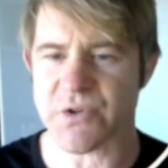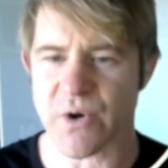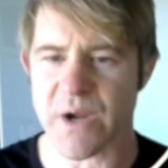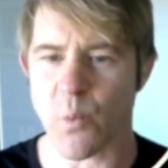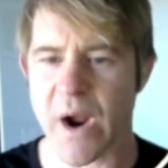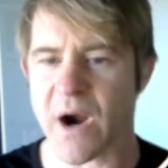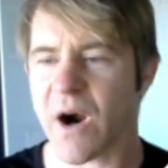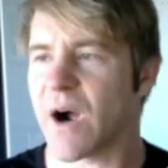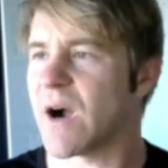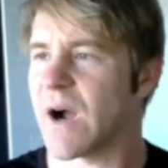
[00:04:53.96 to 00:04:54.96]
where
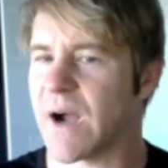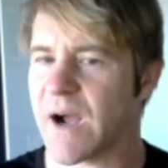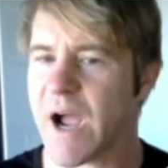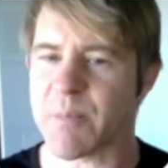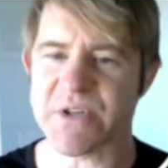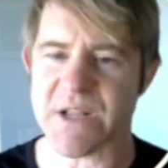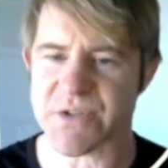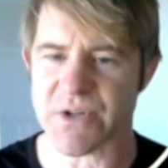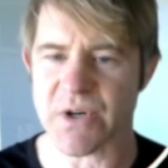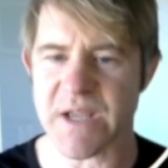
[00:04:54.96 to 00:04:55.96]

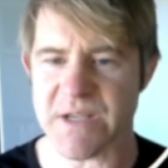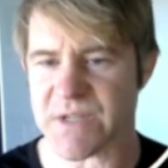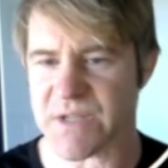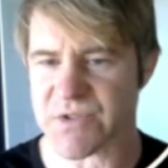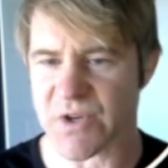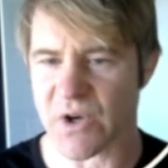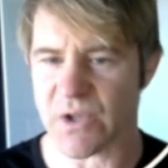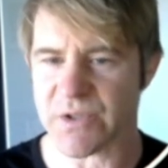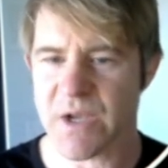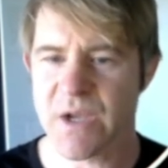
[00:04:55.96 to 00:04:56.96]
Hypertensor is
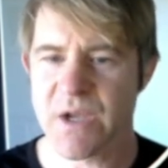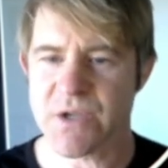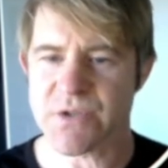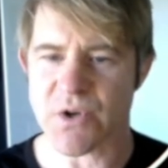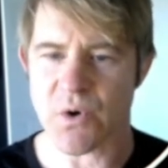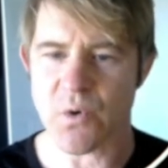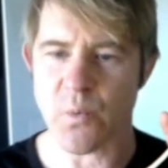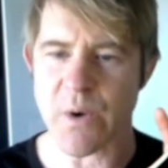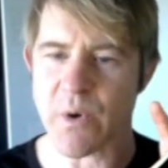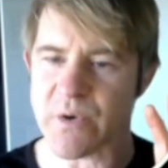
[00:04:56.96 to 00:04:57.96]
installed. So
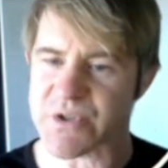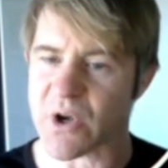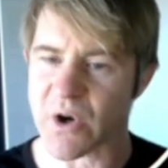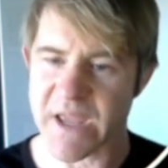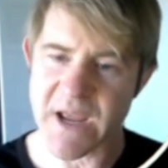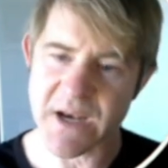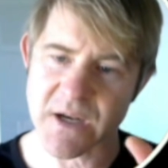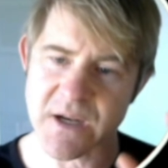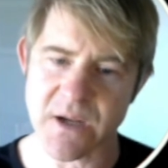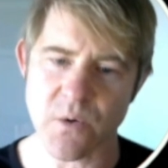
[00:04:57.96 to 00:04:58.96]
we want to install Git.
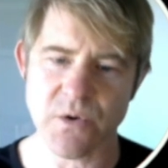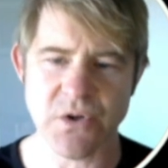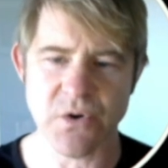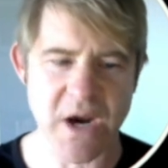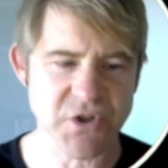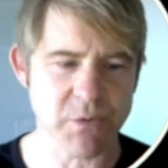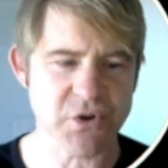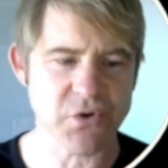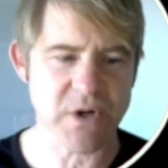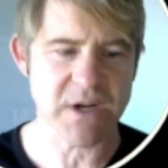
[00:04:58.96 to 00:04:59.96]
to actually
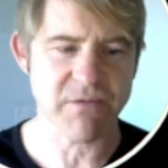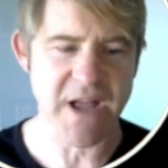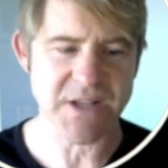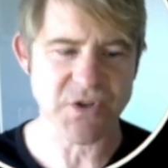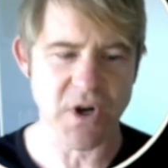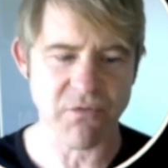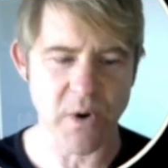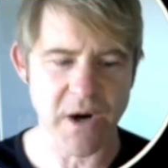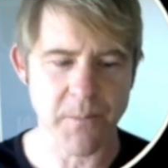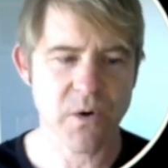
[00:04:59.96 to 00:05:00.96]
retrieve that
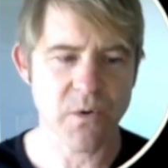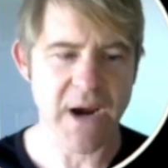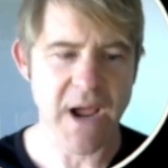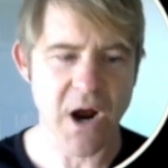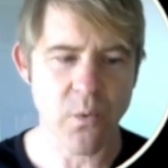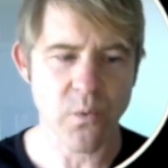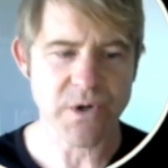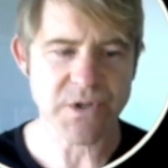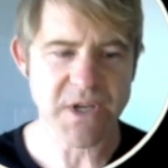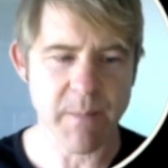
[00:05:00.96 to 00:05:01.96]
software. Now we're
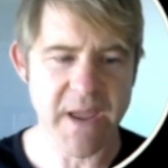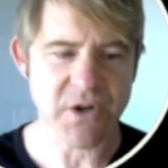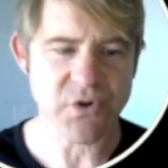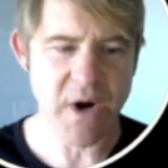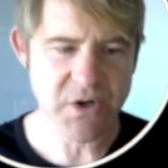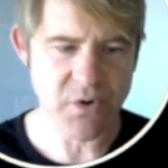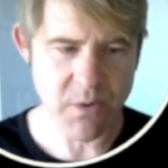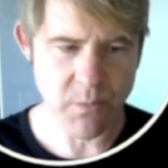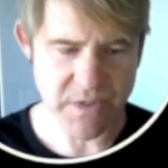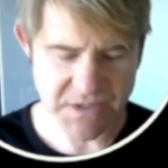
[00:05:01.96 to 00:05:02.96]
just going to make a directory
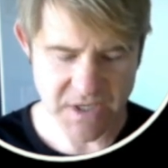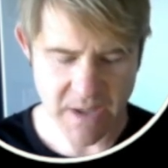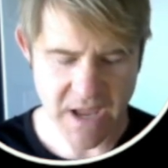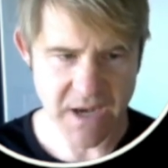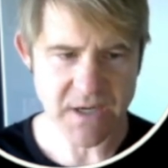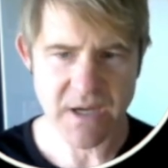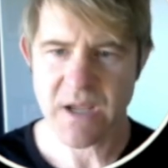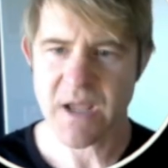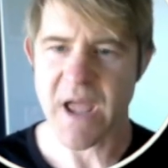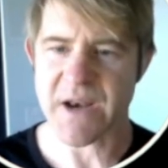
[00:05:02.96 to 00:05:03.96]
with this command and